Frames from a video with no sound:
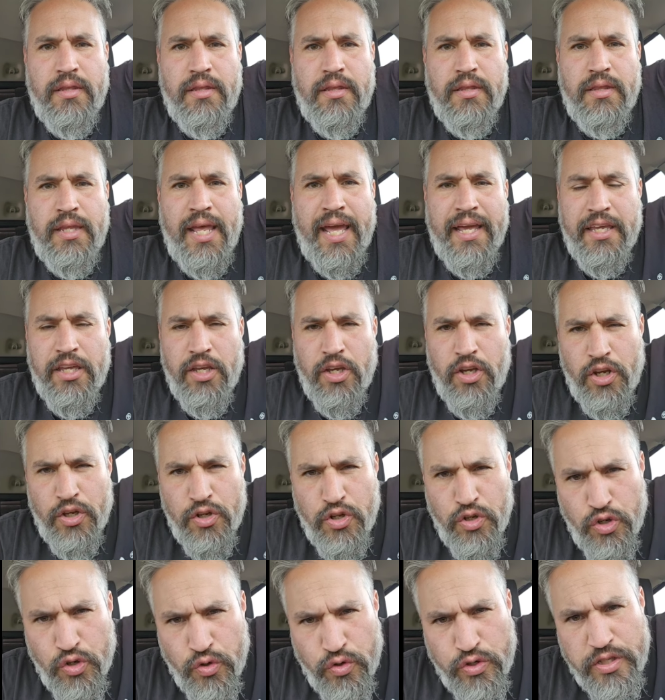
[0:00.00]
that you can
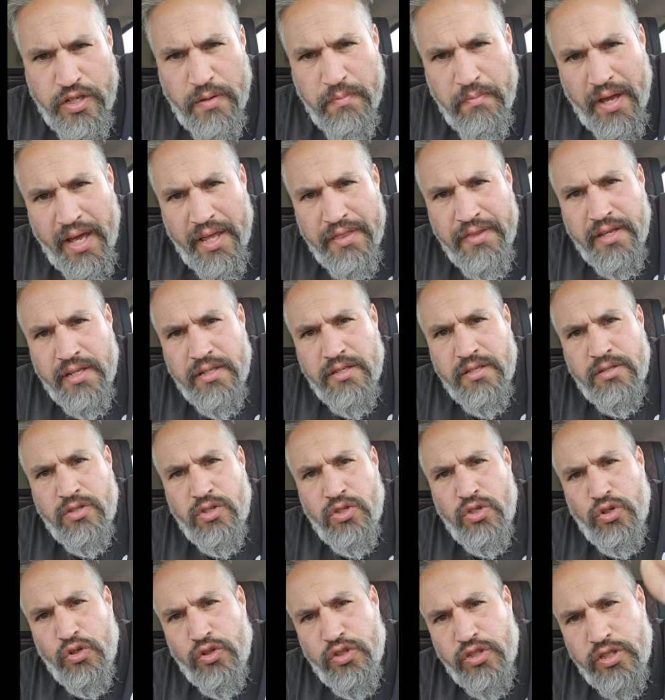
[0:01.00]
use the methods
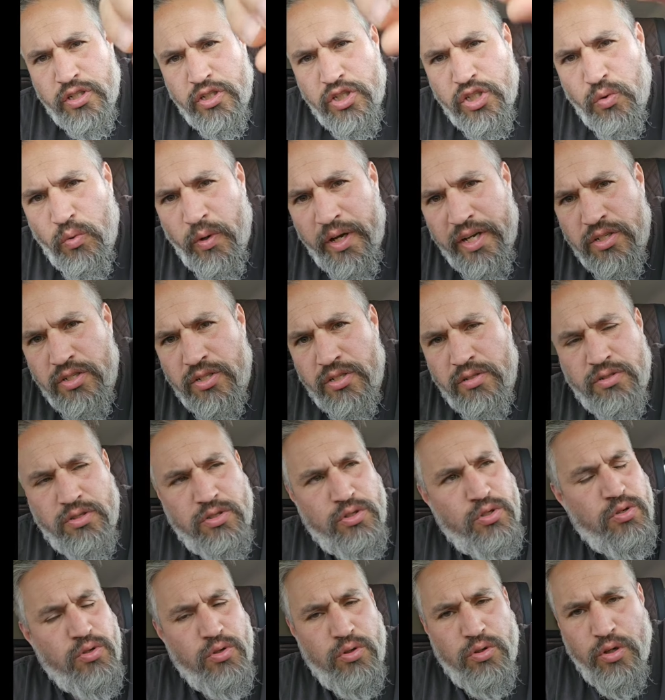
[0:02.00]
to your situations.
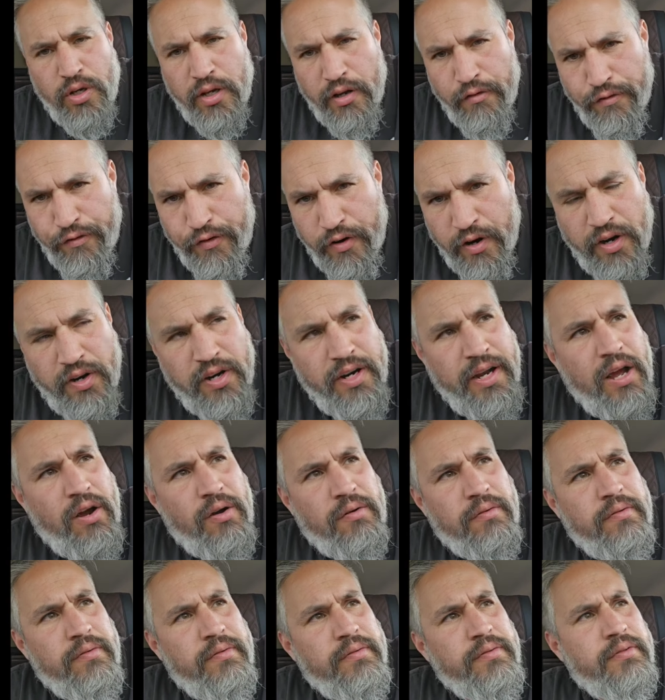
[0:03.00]
You can figure it out.
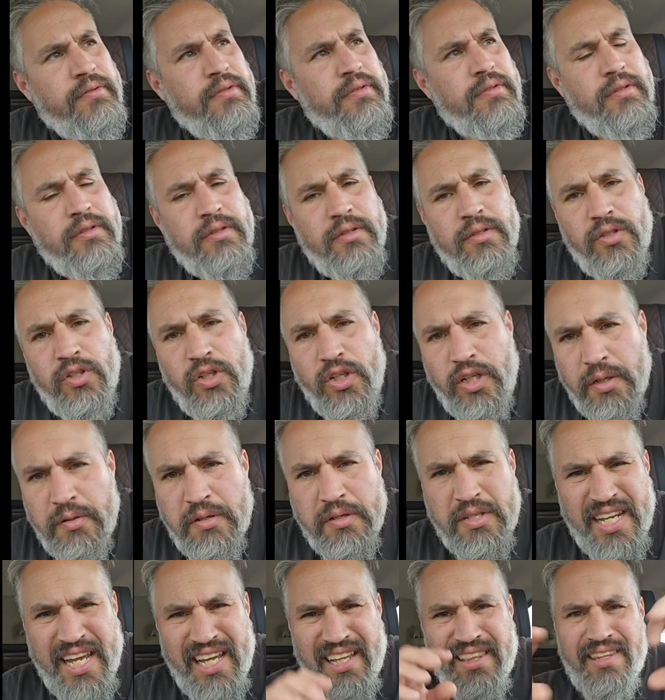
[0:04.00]
You can
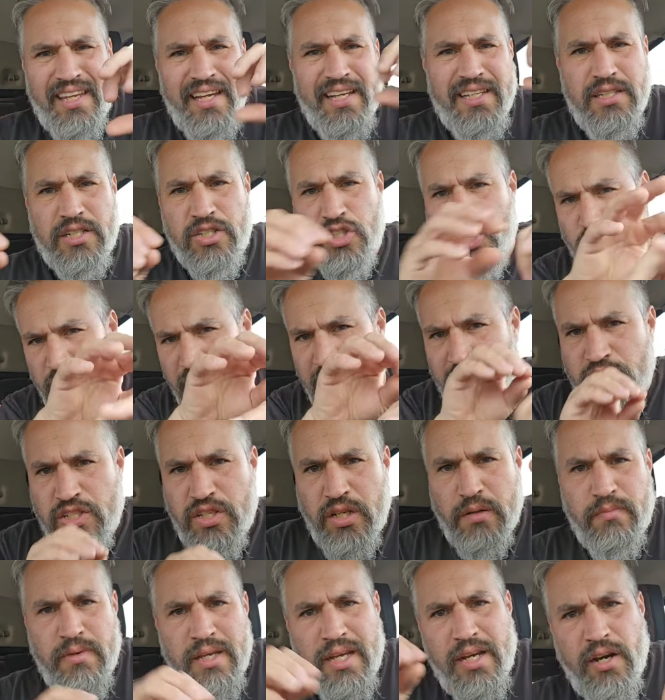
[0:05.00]
take things and change
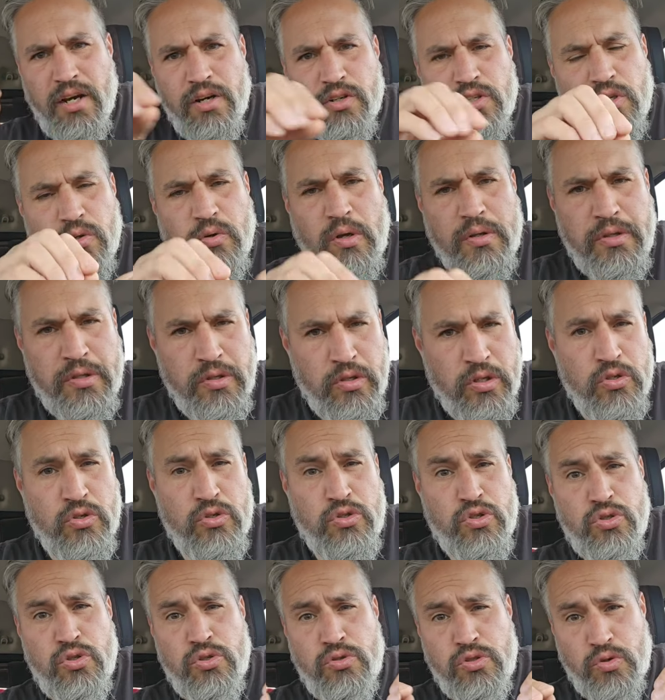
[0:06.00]
them here to
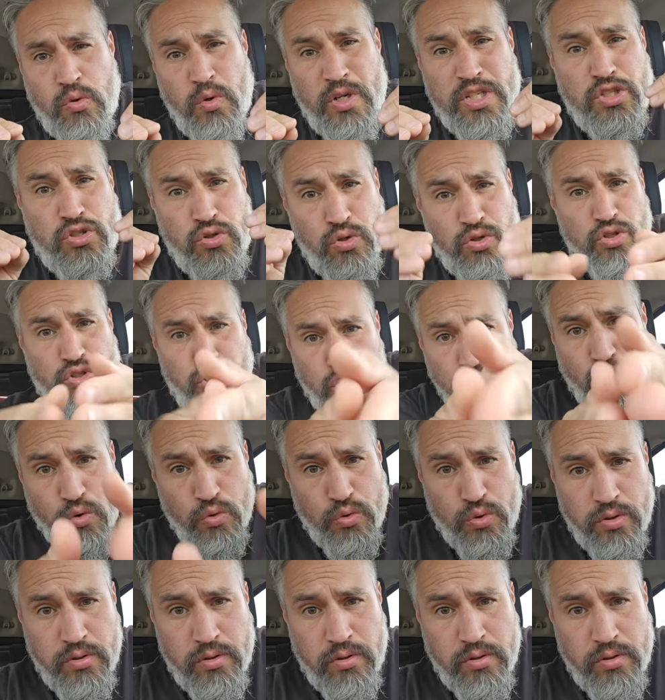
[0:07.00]
so it suits you.